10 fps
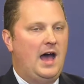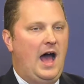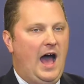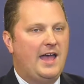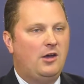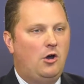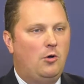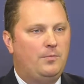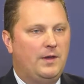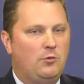I
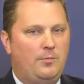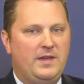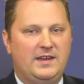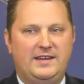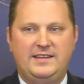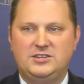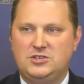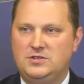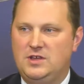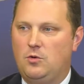hope there will be
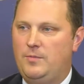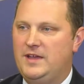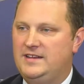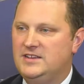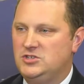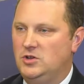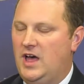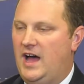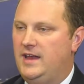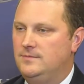additional
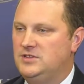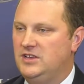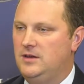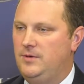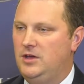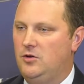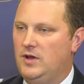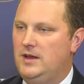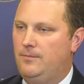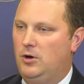items that can be
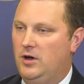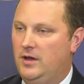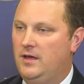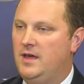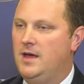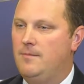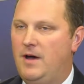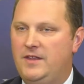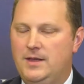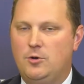agreed upon
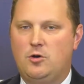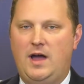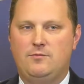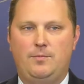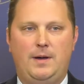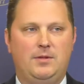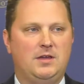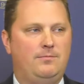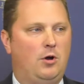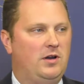by the Democrat and
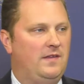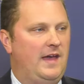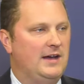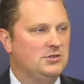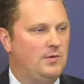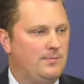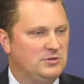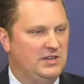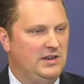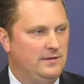Republican Party in the House of
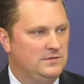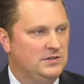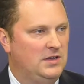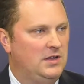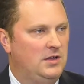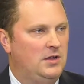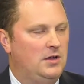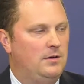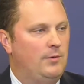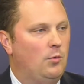Representatives.
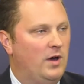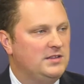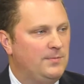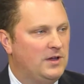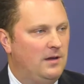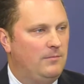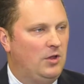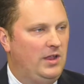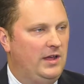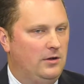But what has become
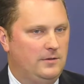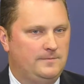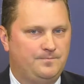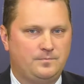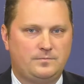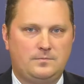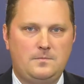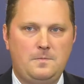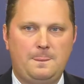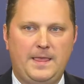clear
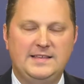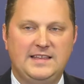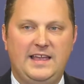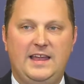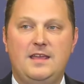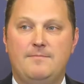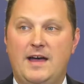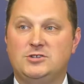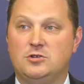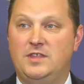is any
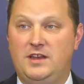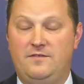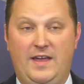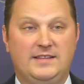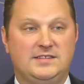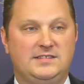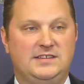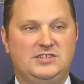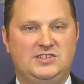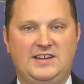measure that advances
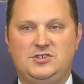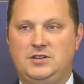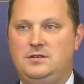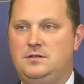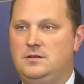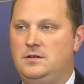this session,